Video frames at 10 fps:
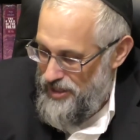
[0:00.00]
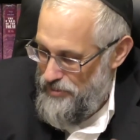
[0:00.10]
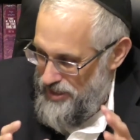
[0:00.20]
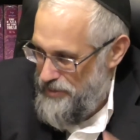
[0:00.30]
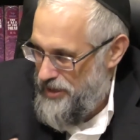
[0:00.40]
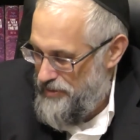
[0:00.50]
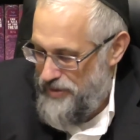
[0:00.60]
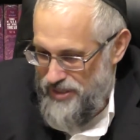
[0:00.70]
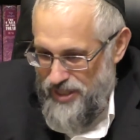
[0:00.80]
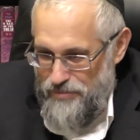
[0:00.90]
We see where it
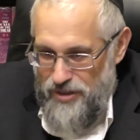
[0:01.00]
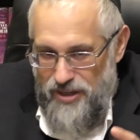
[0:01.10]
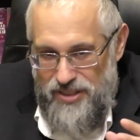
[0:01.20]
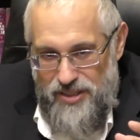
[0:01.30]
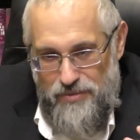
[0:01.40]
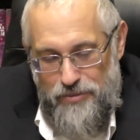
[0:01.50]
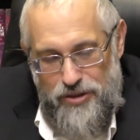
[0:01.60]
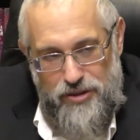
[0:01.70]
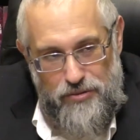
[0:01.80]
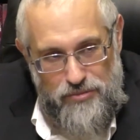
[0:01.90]
fits in, because he's a
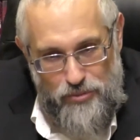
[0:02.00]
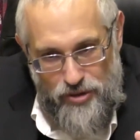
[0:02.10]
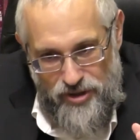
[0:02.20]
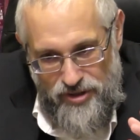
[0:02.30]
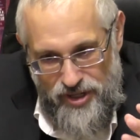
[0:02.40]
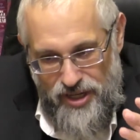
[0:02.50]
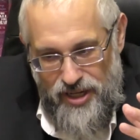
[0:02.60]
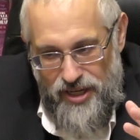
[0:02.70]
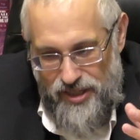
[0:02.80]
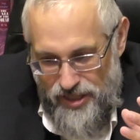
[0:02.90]
person who's more
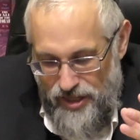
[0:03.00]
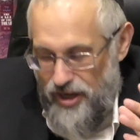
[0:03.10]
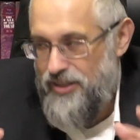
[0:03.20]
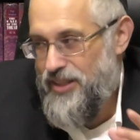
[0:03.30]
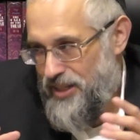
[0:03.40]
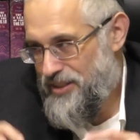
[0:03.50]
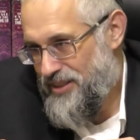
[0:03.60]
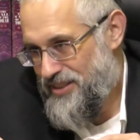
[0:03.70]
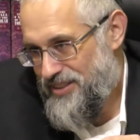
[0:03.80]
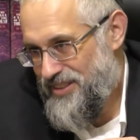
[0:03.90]
God
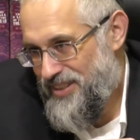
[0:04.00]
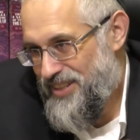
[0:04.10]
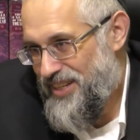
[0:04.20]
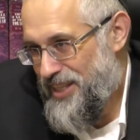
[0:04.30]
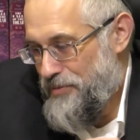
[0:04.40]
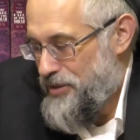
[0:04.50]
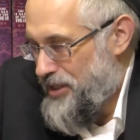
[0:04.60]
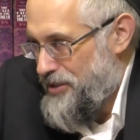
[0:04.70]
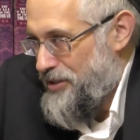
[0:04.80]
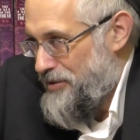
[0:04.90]
conscious. And the
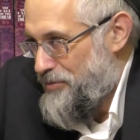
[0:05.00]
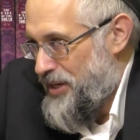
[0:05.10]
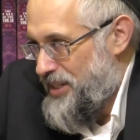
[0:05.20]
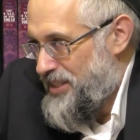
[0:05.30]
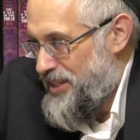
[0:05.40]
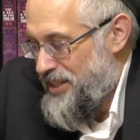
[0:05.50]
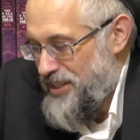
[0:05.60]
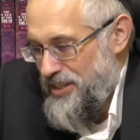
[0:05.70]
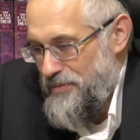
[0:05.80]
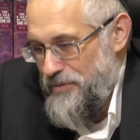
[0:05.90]
Mesillas Yeshorim way,
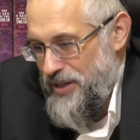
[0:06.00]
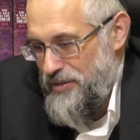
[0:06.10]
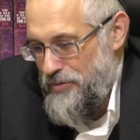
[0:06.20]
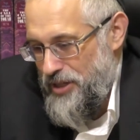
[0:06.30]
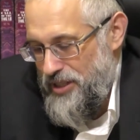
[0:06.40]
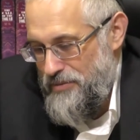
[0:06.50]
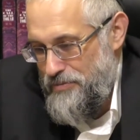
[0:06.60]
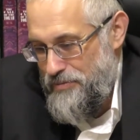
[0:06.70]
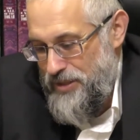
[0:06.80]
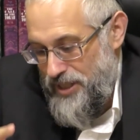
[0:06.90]
it would just
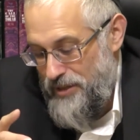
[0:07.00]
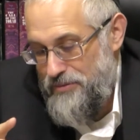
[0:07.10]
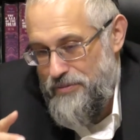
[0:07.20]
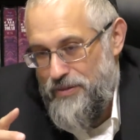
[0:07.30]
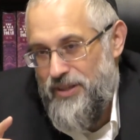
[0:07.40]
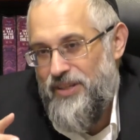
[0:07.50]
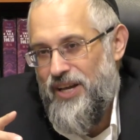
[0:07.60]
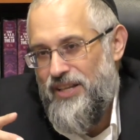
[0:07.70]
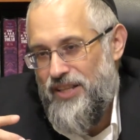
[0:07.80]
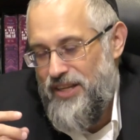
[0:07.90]
seem to be
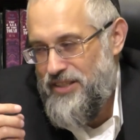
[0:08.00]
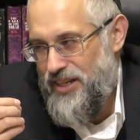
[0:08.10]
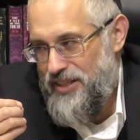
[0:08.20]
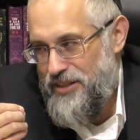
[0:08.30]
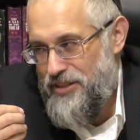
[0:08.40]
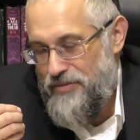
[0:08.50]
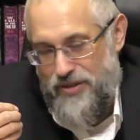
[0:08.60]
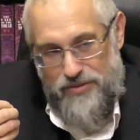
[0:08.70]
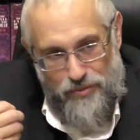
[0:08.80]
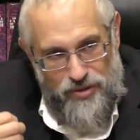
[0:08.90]
that he's conscious of
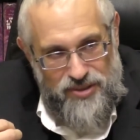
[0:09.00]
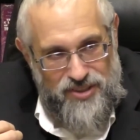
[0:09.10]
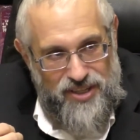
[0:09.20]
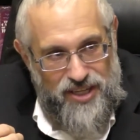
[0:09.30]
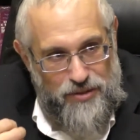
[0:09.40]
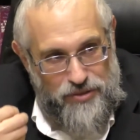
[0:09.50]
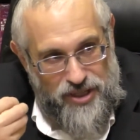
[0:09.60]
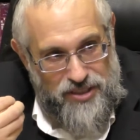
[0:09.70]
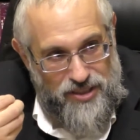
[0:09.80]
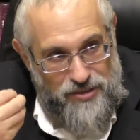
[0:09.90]
his faults in
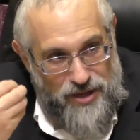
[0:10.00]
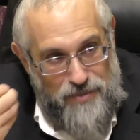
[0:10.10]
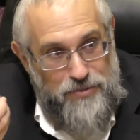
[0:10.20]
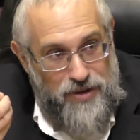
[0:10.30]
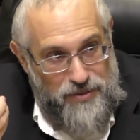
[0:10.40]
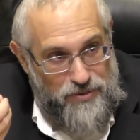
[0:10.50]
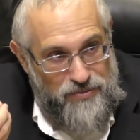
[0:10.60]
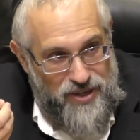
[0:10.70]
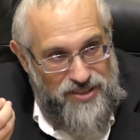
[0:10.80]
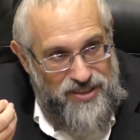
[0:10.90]
relation to abstract
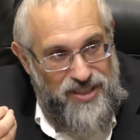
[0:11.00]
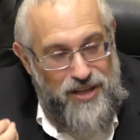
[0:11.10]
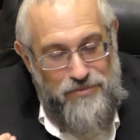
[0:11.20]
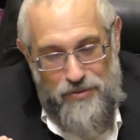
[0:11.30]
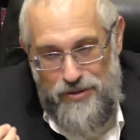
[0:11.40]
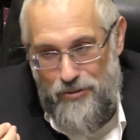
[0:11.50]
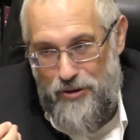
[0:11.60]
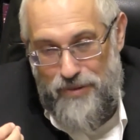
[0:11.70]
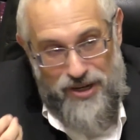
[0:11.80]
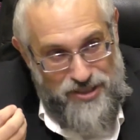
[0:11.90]
perfection. But when you talk
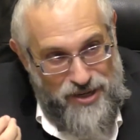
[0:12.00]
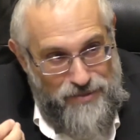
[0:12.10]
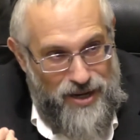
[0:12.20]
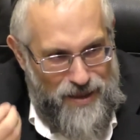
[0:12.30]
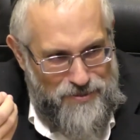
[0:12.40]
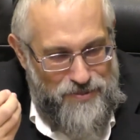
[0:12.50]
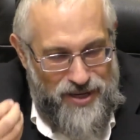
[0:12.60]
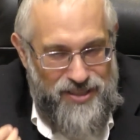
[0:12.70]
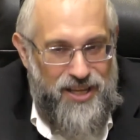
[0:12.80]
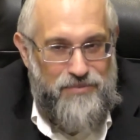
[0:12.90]
about Hashem, not
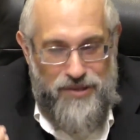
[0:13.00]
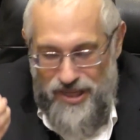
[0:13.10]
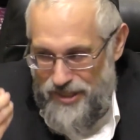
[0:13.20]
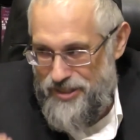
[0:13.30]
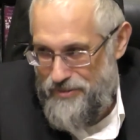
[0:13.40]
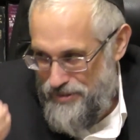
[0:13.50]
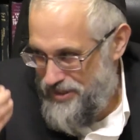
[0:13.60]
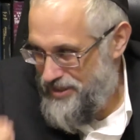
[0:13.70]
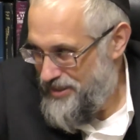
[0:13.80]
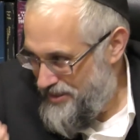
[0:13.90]
abstract, but that Hashem
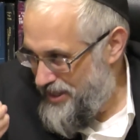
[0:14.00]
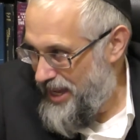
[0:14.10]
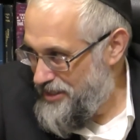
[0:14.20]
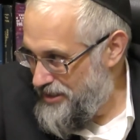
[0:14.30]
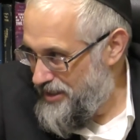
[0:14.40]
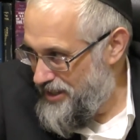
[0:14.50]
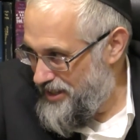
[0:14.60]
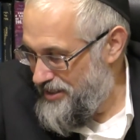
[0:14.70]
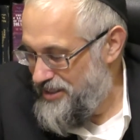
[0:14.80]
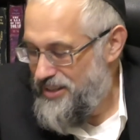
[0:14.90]
is actually
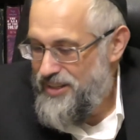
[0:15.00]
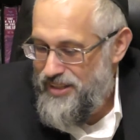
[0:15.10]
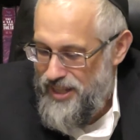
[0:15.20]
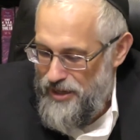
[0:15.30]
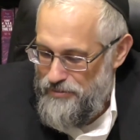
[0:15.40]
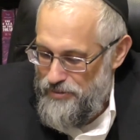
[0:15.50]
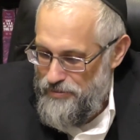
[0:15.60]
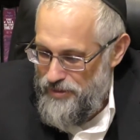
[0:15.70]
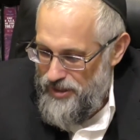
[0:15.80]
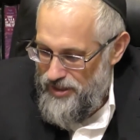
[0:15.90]
there, that would
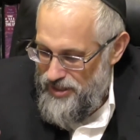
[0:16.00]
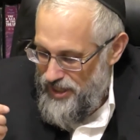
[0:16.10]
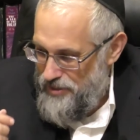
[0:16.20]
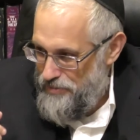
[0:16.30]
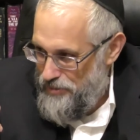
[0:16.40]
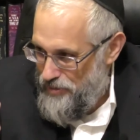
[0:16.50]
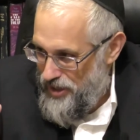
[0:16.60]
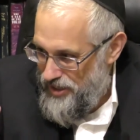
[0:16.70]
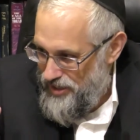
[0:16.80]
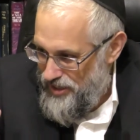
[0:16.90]
be understandable
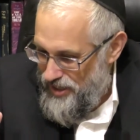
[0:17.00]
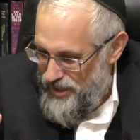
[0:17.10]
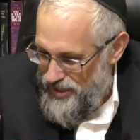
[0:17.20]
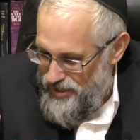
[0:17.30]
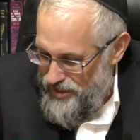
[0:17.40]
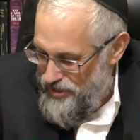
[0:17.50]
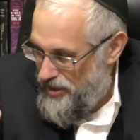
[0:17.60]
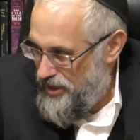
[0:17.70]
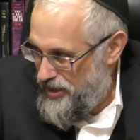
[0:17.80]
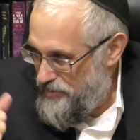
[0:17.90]
why it's such a
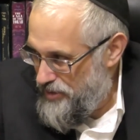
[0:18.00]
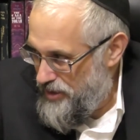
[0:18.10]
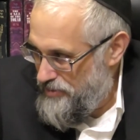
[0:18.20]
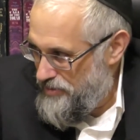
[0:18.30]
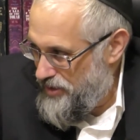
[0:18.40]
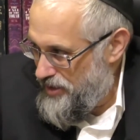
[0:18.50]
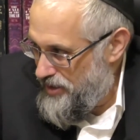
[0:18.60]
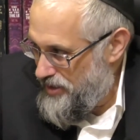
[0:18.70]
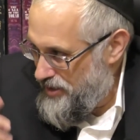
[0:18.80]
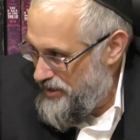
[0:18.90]
high level
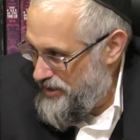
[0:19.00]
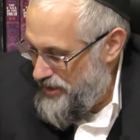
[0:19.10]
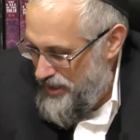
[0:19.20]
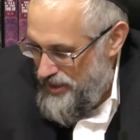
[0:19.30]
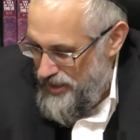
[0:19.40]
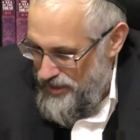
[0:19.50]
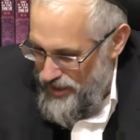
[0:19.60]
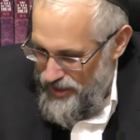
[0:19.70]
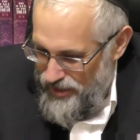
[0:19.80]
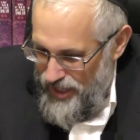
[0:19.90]
of
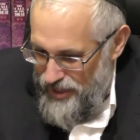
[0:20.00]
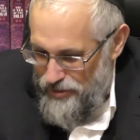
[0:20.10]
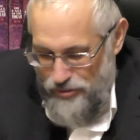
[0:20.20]
in the ladder